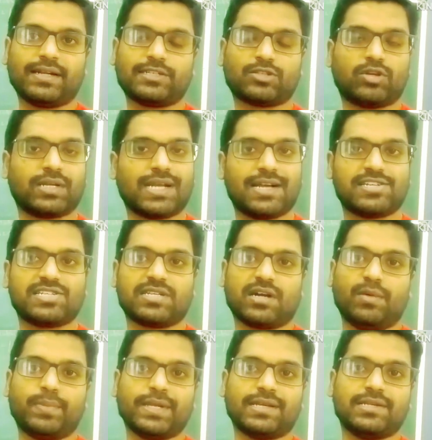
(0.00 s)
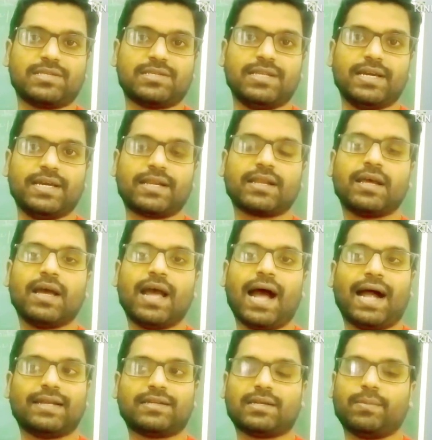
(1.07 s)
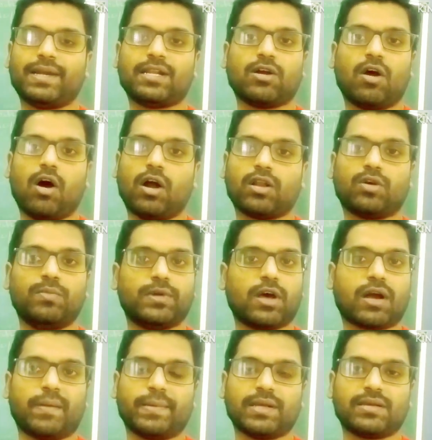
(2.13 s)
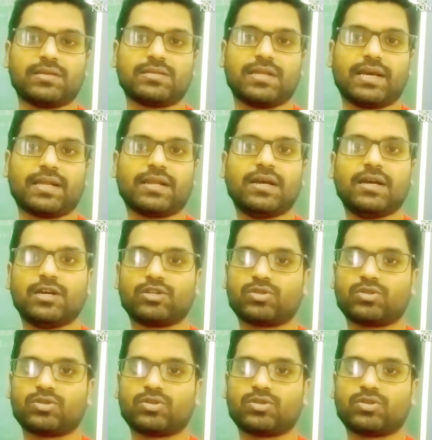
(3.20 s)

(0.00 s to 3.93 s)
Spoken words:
right? Sonnegaischer coupling is there, and remaining all Kumada coupling is there.